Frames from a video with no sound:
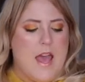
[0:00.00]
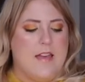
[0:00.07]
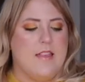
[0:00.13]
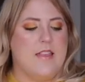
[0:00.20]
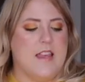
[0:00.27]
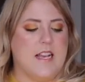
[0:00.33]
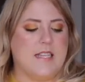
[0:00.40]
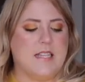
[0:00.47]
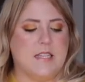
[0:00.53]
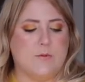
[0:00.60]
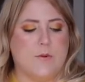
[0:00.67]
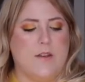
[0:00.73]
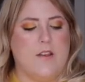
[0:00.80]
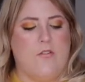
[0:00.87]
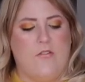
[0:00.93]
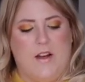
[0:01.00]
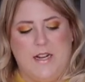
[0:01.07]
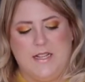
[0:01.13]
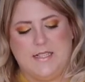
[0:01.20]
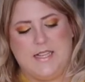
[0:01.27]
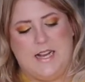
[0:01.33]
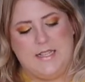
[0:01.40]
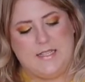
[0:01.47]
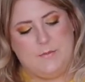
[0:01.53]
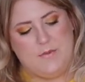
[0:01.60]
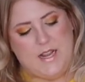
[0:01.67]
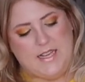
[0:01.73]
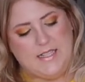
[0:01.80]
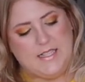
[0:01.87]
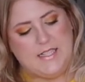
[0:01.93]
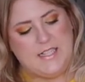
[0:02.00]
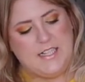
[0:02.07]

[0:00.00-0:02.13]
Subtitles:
This is really fun. It's got some nice